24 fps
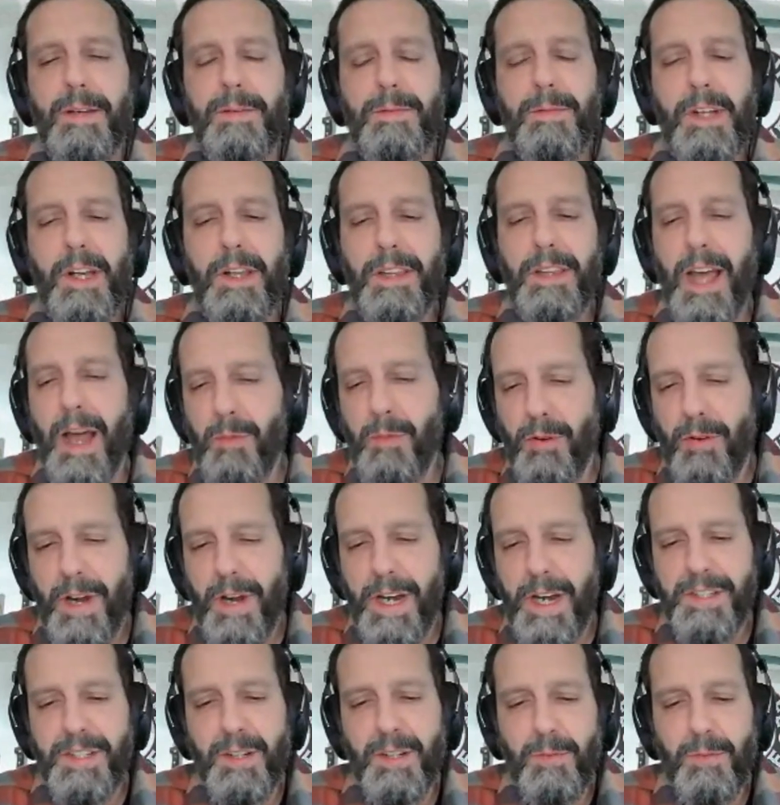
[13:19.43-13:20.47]

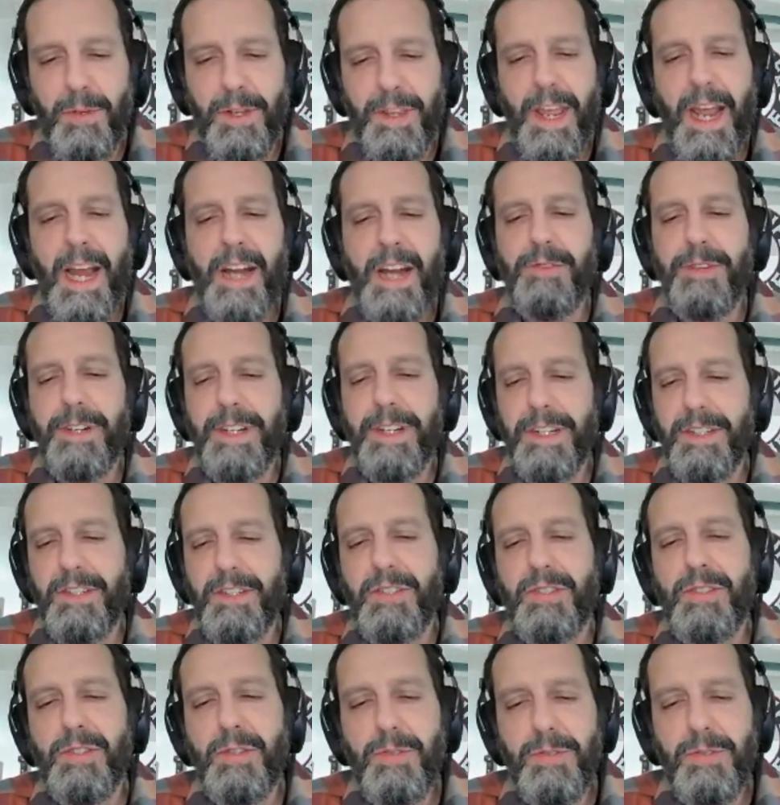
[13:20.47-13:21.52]
collaboration with Adrian
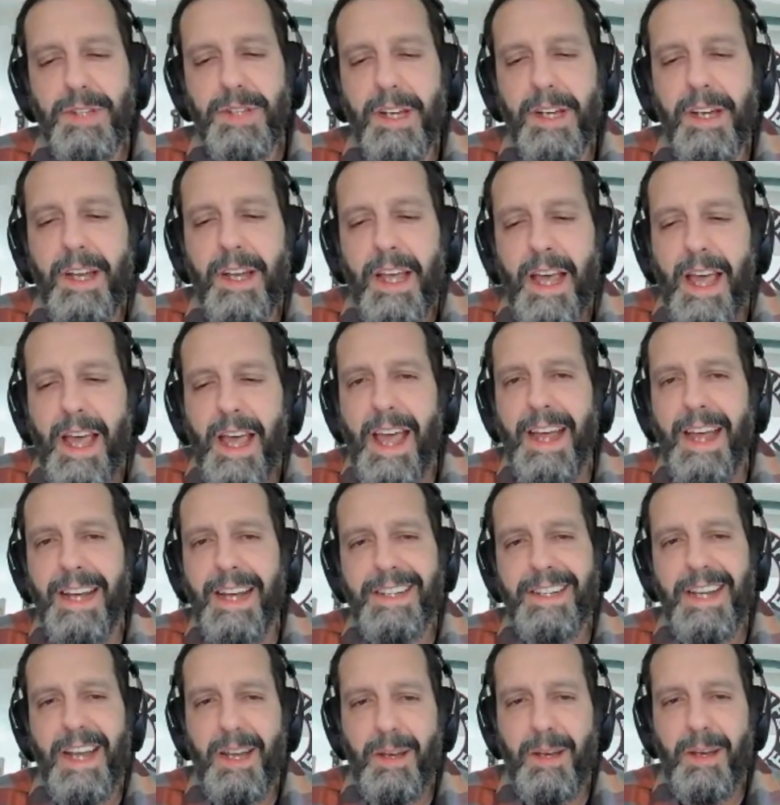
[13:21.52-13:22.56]
D'Souza
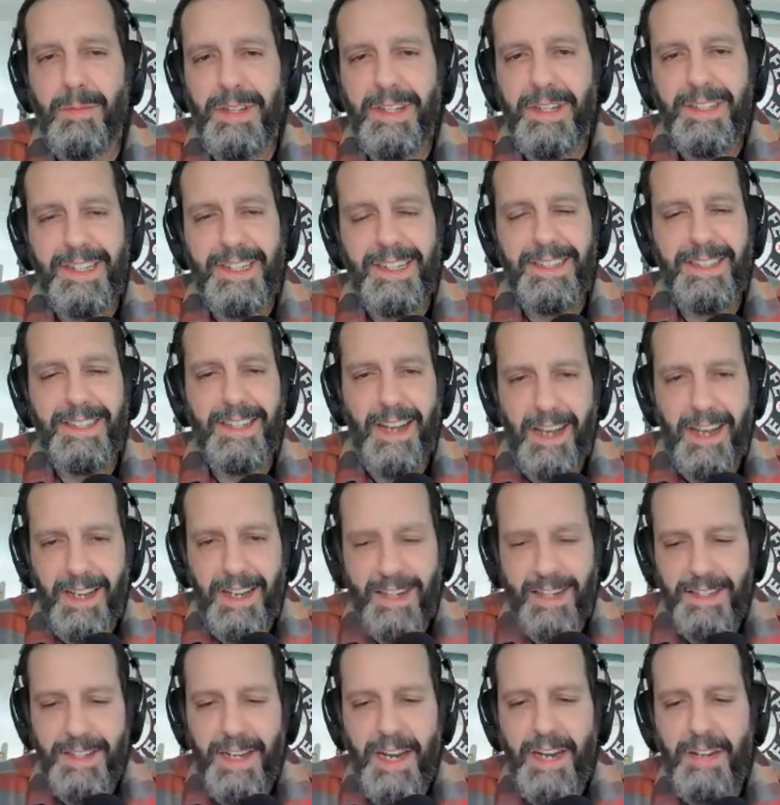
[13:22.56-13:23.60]
and Damned
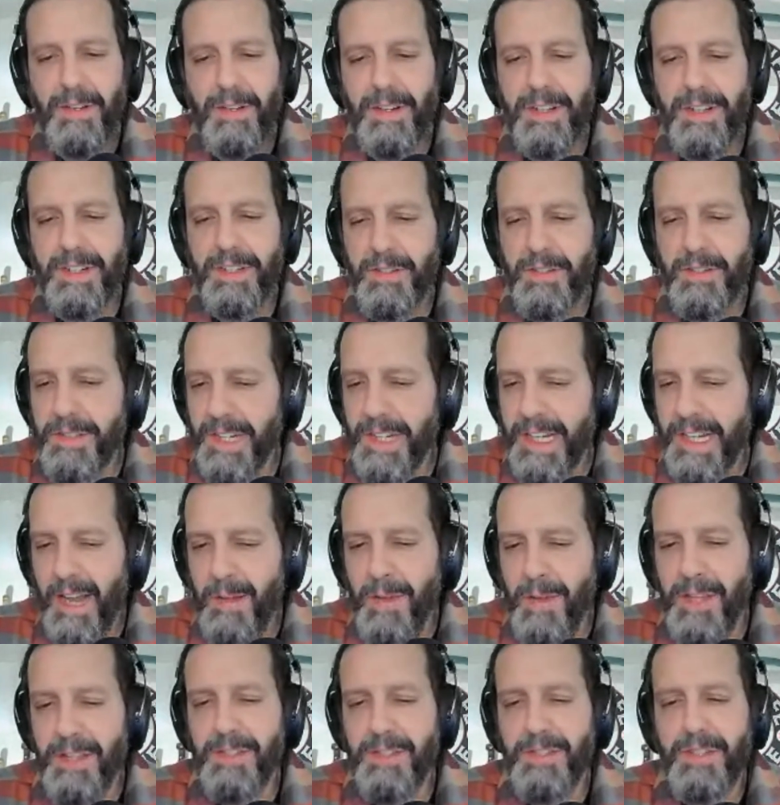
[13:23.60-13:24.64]
Designs. Adrian D'Souza
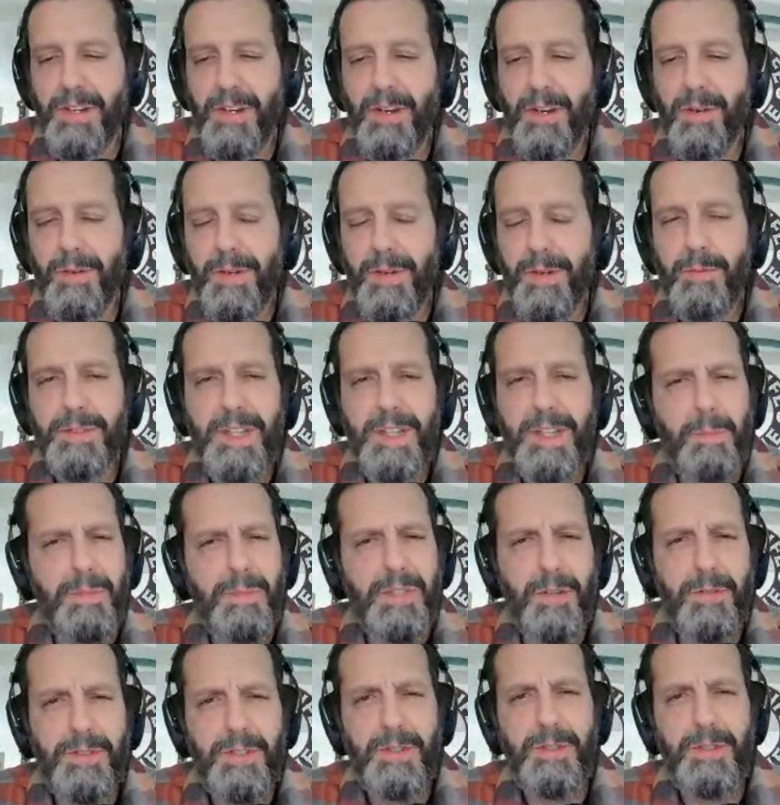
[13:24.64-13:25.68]
came on the show. He was
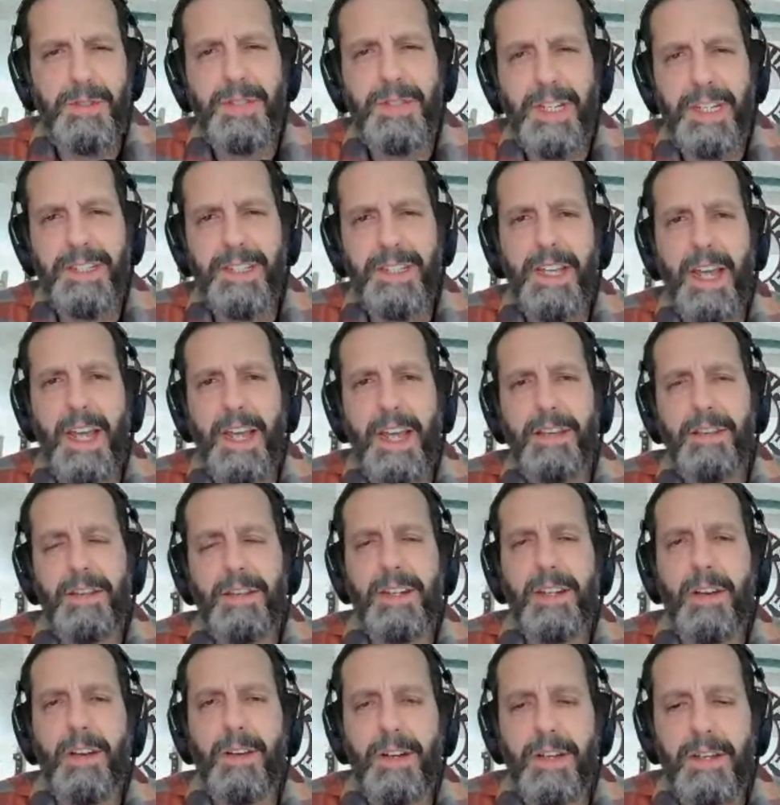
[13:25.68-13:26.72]
episode 268. You
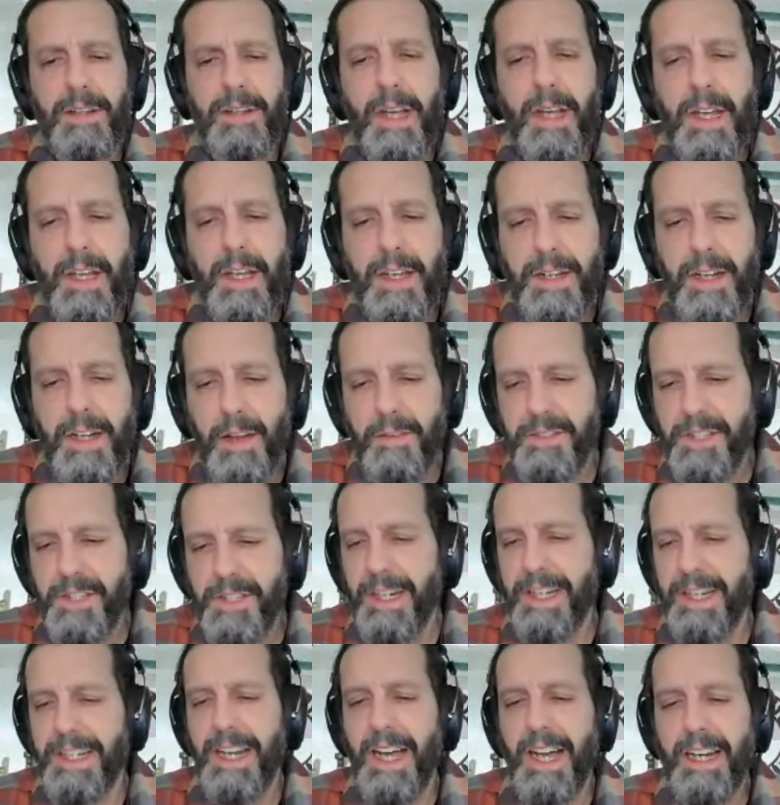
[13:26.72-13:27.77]
can go to
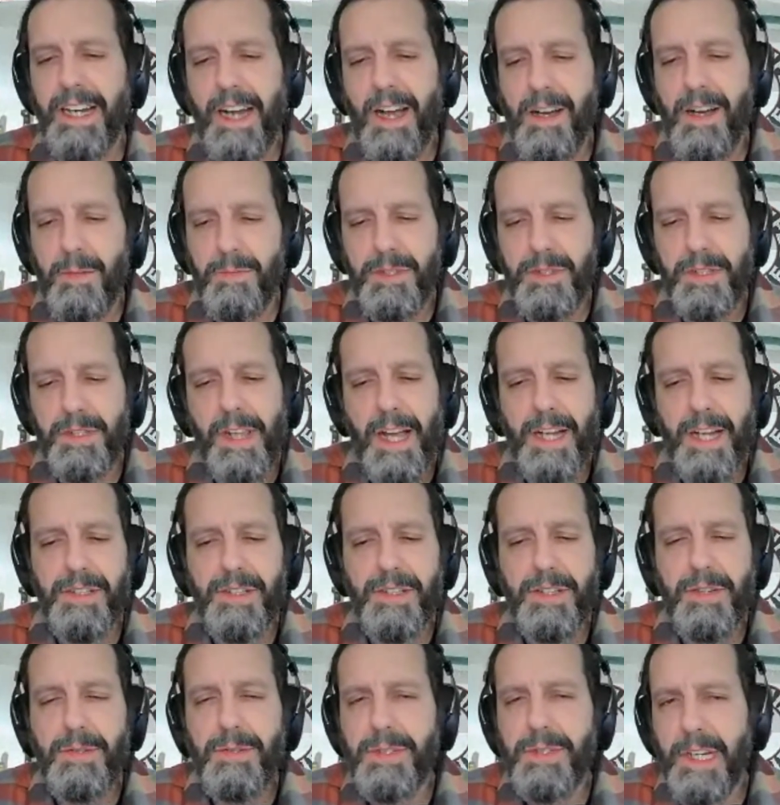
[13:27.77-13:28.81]
knifejunkie.com slash
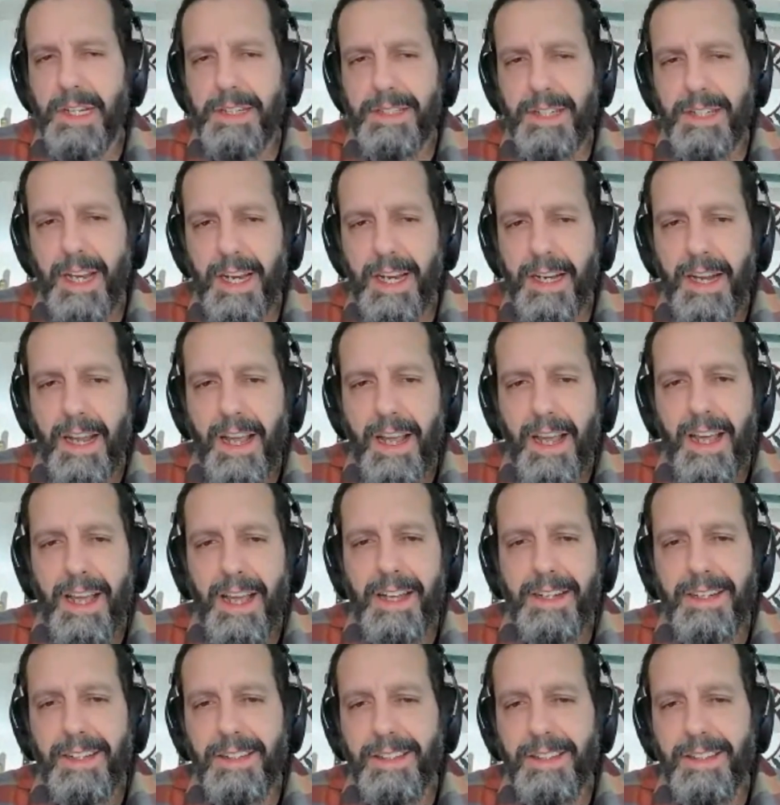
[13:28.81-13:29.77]
268 to